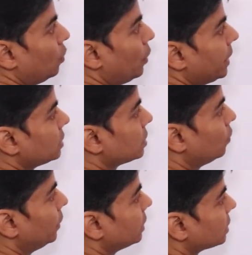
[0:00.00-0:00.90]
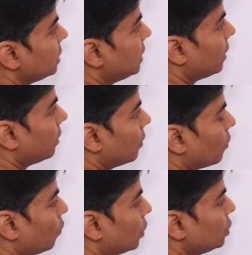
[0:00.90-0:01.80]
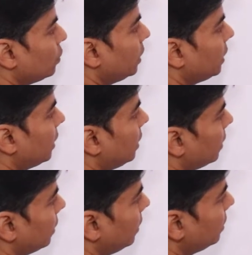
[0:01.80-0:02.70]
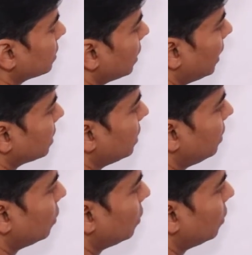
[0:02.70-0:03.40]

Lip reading: OH with Cl, what you will get is acid